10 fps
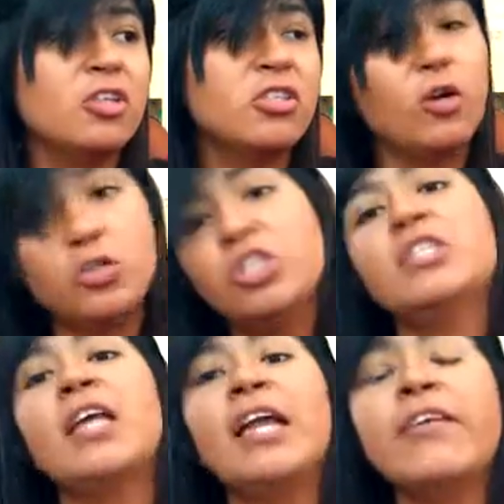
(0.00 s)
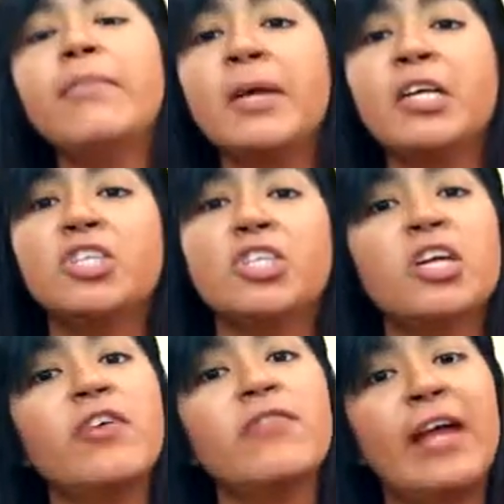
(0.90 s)
So she's kind of
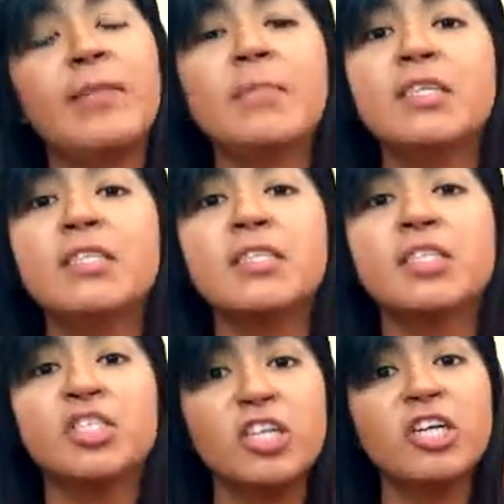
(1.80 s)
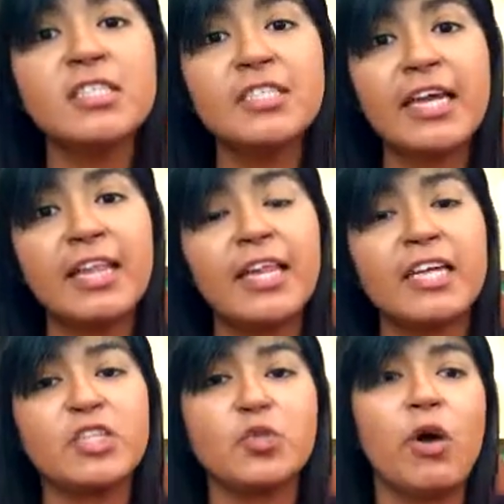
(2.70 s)
mixture of 9 months shirts and
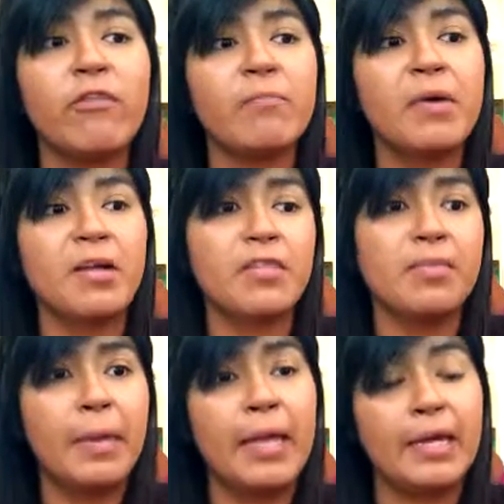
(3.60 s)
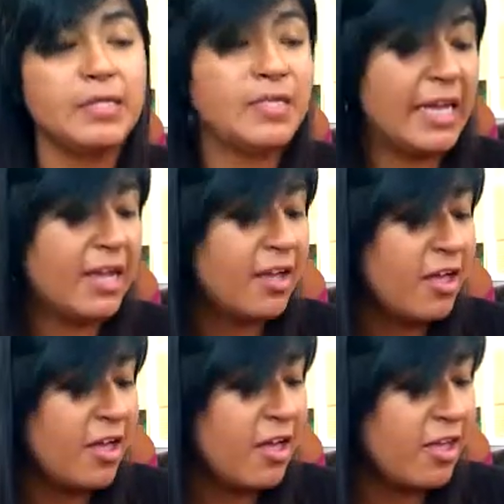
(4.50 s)
like 12 month pants. Like
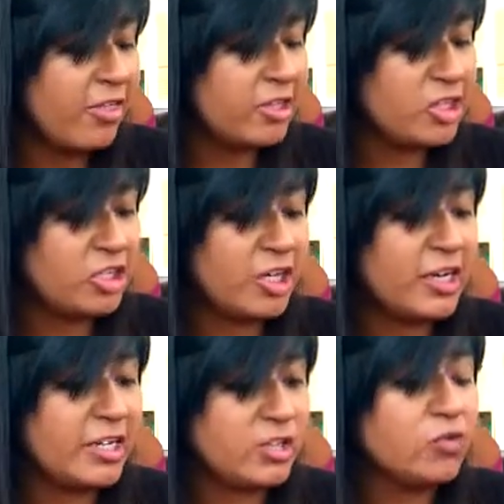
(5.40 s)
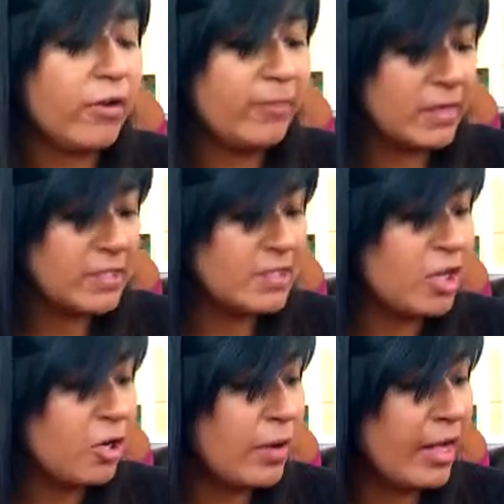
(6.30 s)
the shirt is 12 months
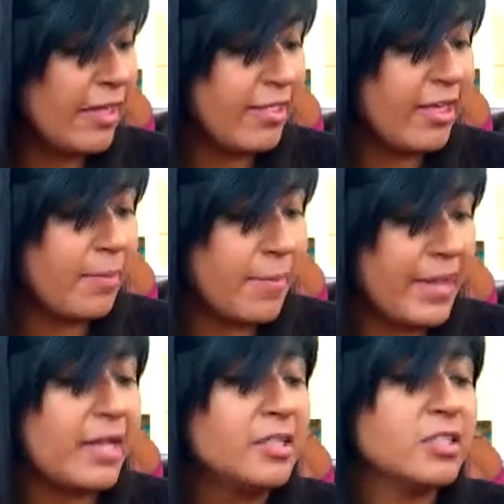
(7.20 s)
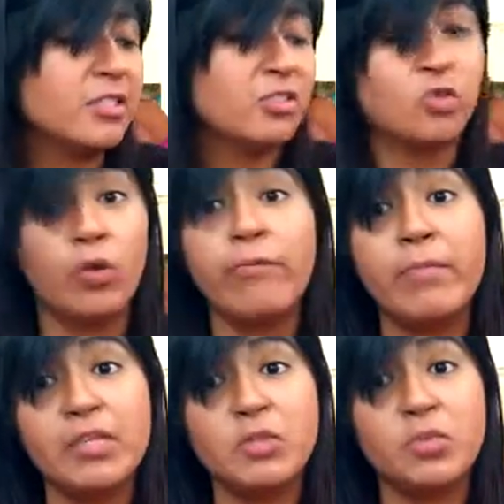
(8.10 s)
though and then the pants is also 12
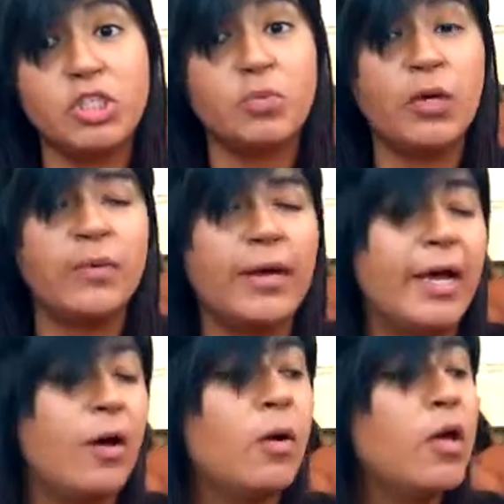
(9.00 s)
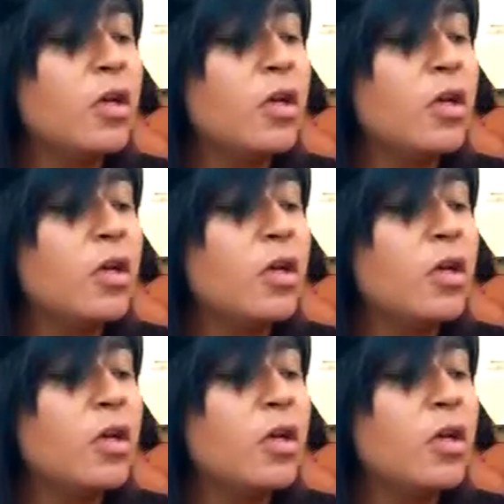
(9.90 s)
months she's wearing right now.